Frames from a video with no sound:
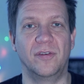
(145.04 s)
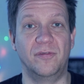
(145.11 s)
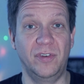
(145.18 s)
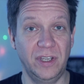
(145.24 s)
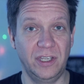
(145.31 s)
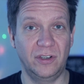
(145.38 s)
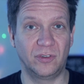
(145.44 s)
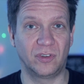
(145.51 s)

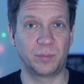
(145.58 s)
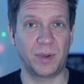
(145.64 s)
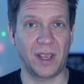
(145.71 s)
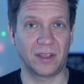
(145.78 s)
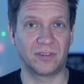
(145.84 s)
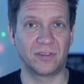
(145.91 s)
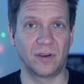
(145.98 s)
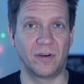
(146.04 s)
video
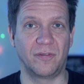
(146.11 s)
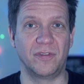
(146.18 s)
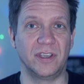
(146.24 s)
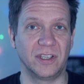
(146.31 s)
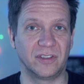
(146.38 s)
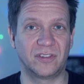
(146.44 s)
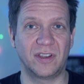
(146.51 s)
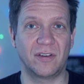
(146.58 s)
specs of the
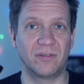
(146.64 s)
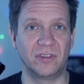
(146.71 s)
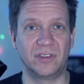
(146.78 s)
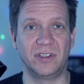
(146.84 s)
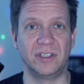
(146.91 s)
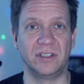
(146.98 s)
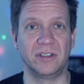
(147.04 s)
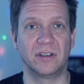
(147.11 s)

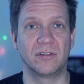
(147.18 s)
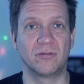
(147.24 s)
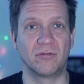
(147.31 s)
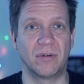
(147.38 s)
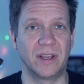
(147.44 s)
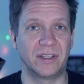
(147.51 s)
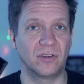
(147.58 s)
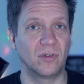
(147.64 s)
X70
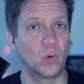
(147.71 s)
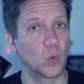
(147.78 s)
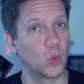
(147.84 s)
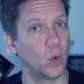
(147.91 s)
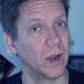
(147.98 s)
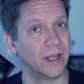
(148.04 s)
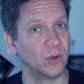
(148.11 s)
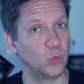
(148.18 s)
read
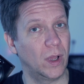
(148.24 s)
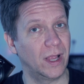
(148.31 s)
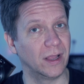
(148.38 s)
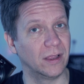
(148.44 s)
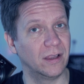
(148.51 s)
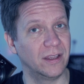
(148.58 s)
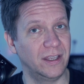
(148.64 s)
quite well,